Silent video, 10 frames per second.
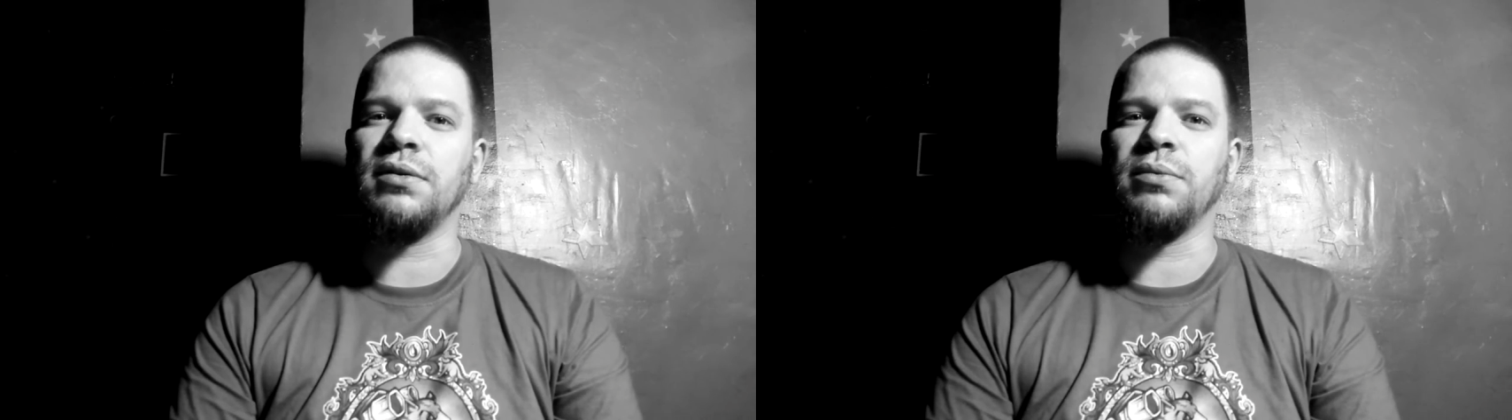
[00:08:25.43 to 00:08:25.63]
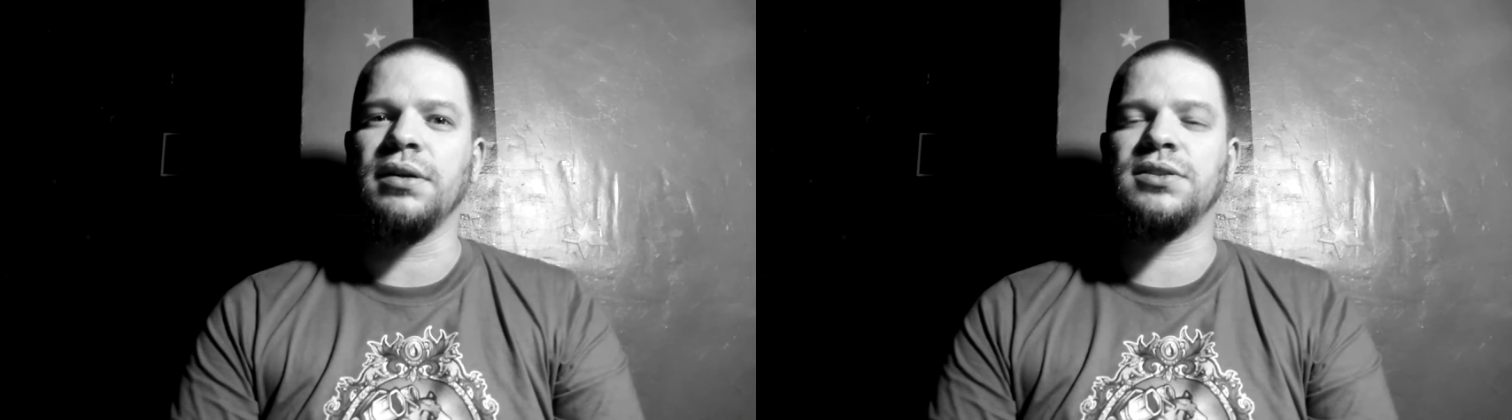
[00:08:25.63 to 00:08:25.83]

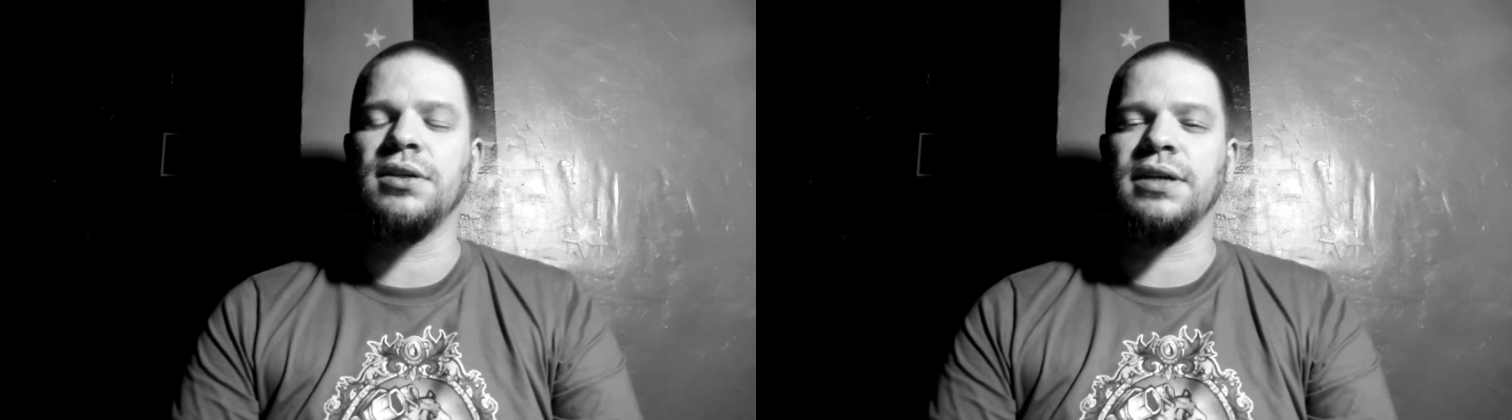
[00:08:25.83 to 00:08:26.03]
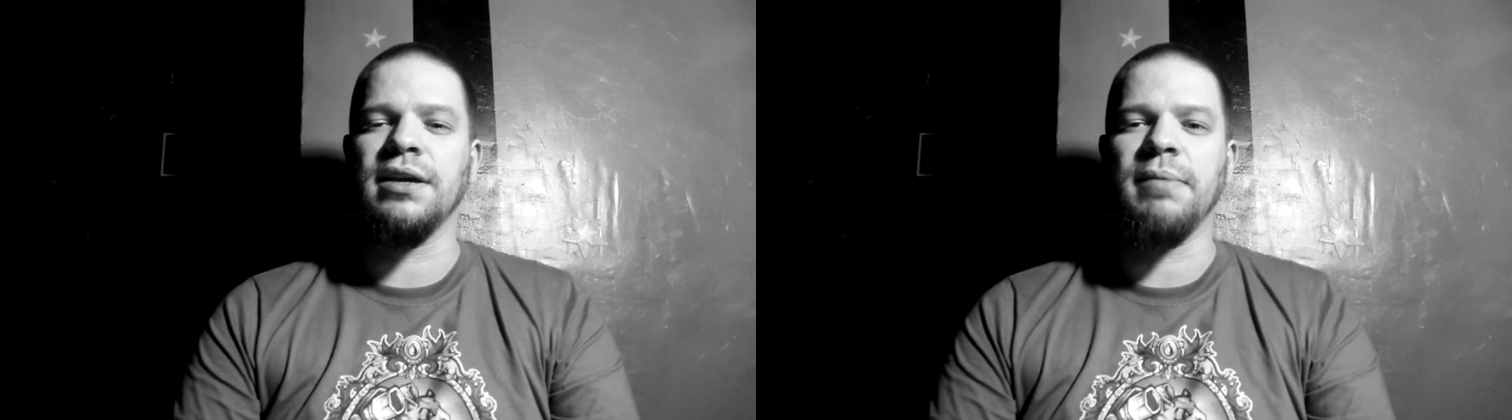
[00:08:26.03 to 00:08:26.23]
we're
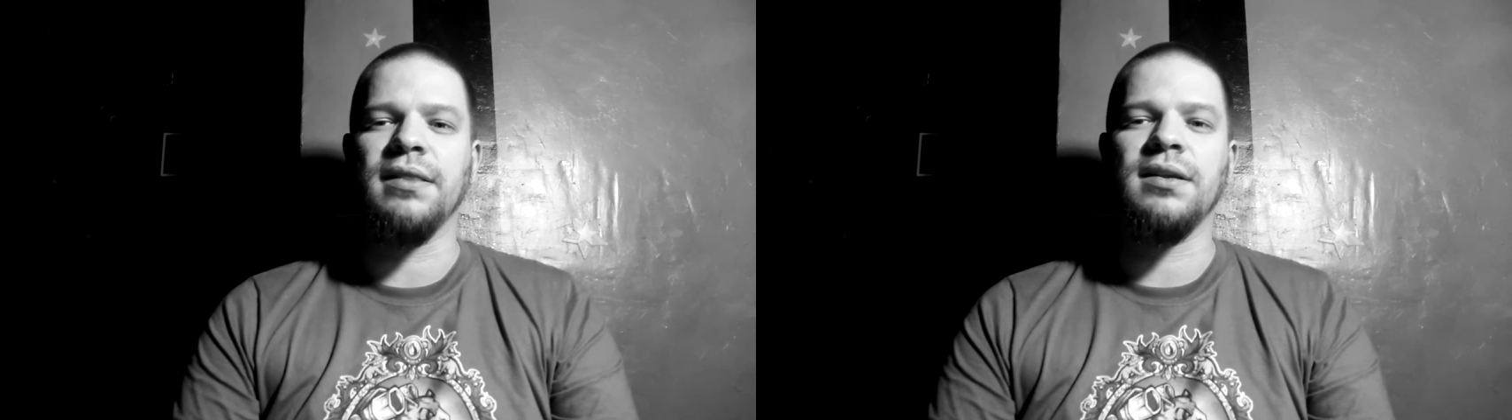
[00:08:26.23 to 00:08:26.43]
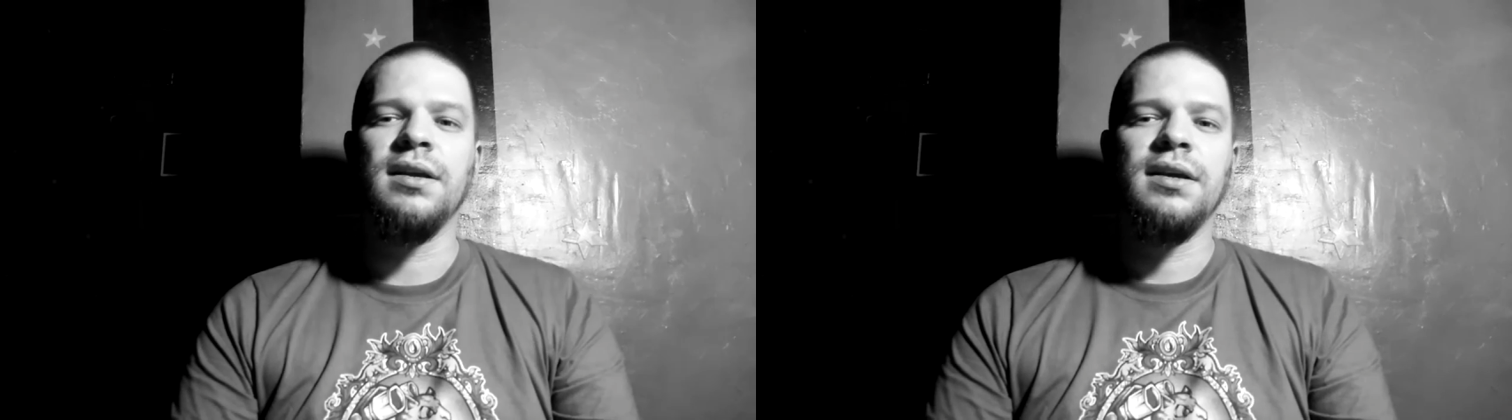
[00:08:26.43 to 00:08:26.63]
talking about
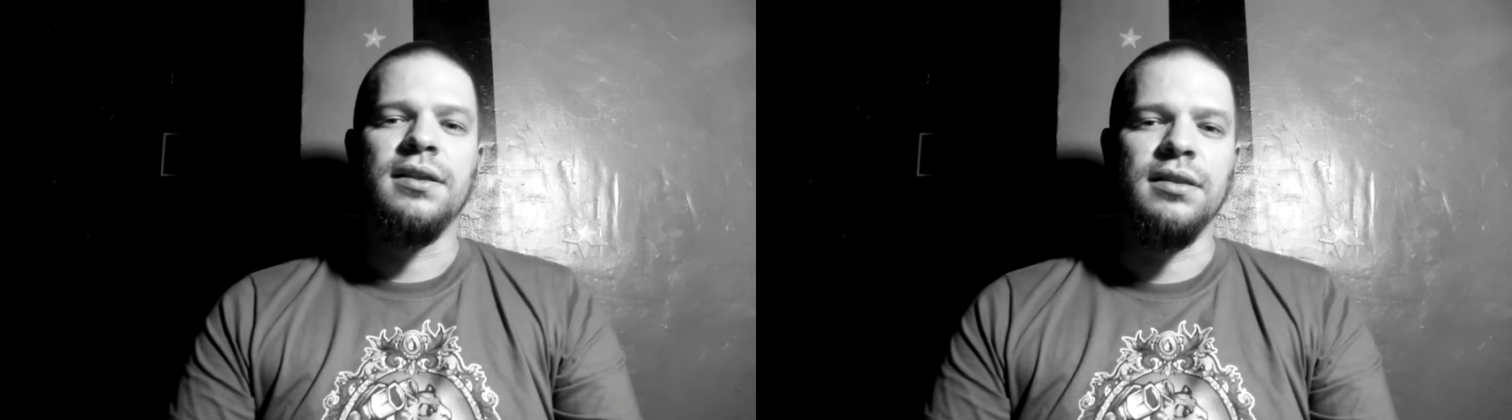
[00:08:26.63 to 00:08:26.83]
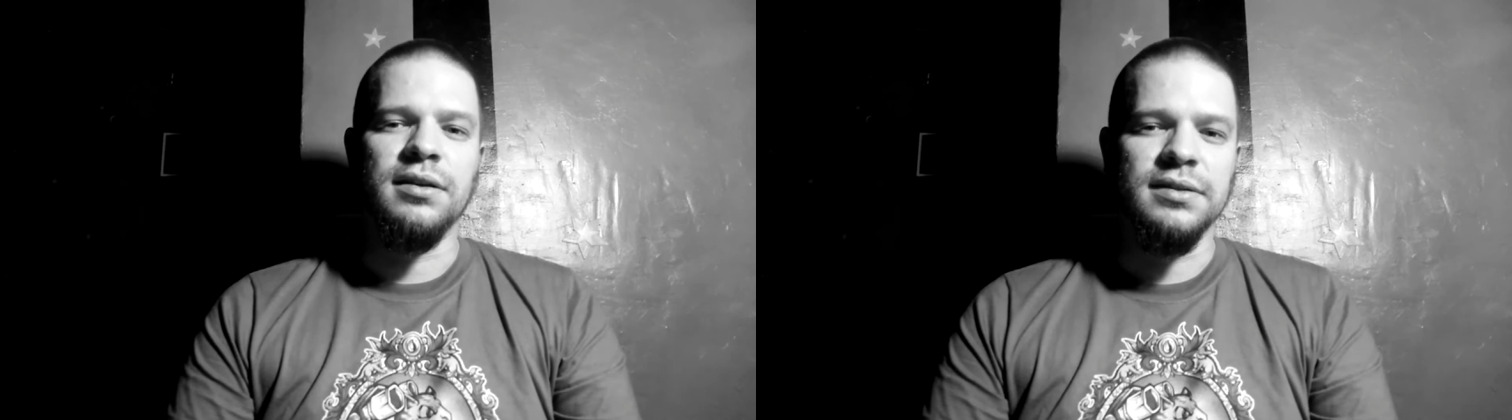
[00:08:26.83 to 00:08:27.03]

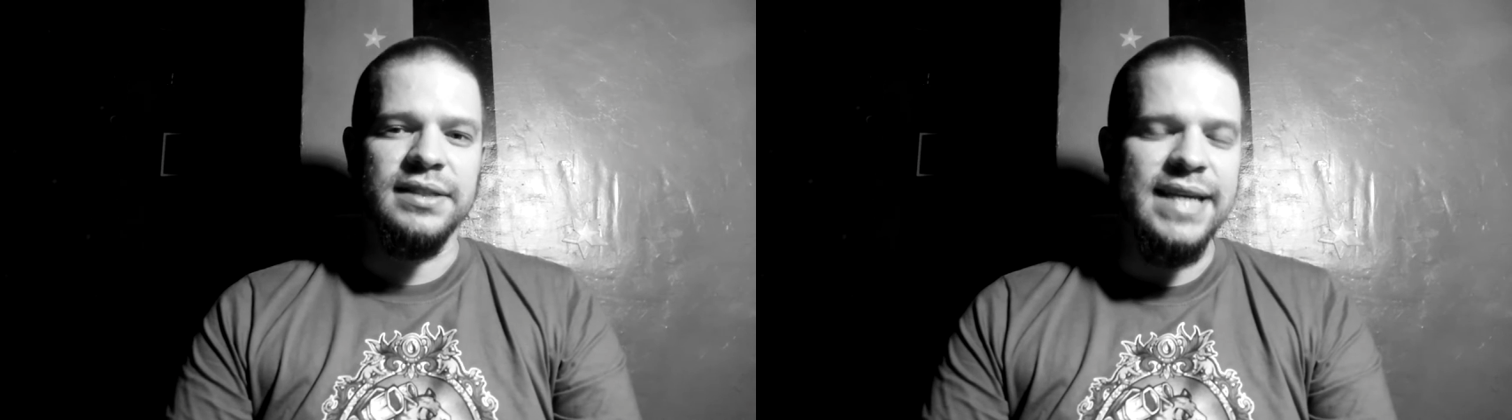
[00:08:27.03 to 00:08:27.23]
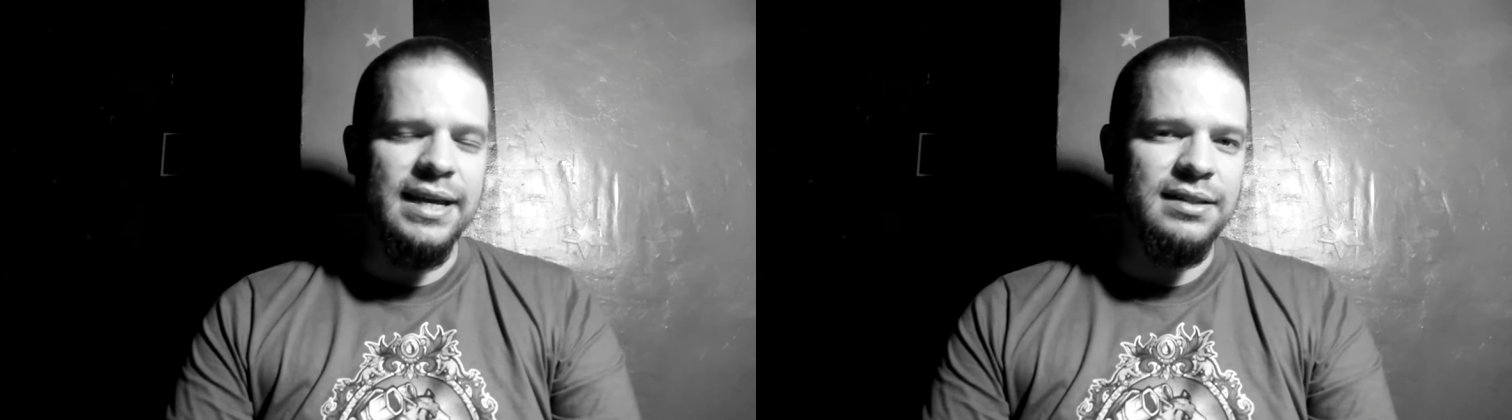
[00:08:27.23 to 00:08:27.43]
the
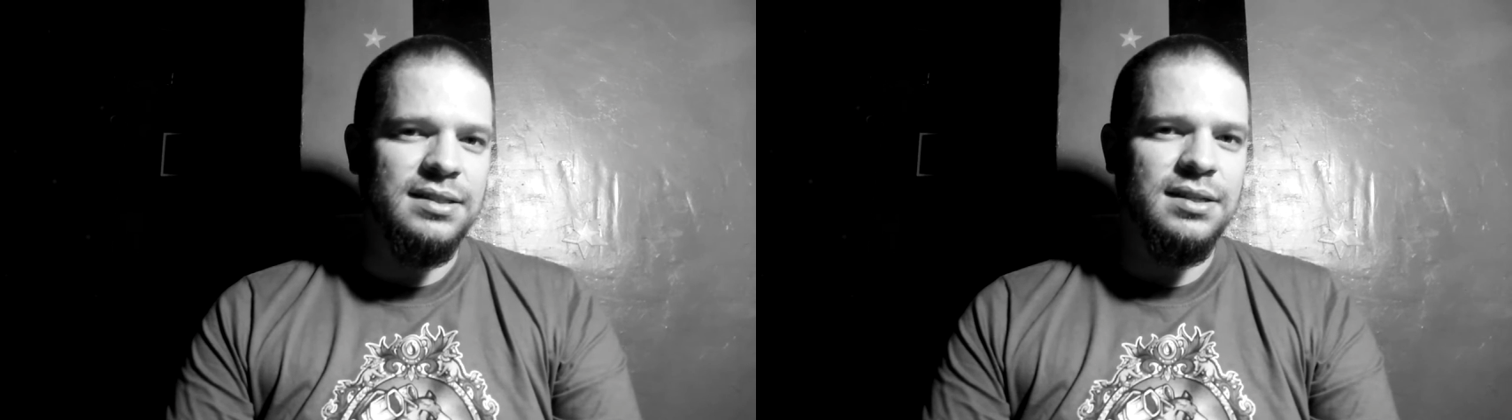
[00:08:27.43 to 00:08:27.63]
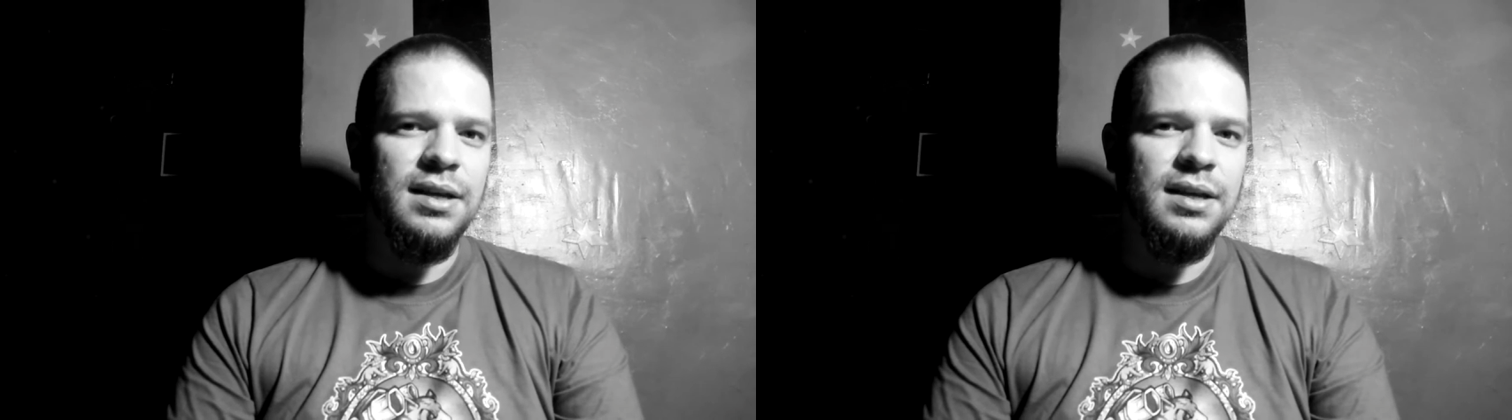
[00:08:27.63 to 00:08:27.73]
content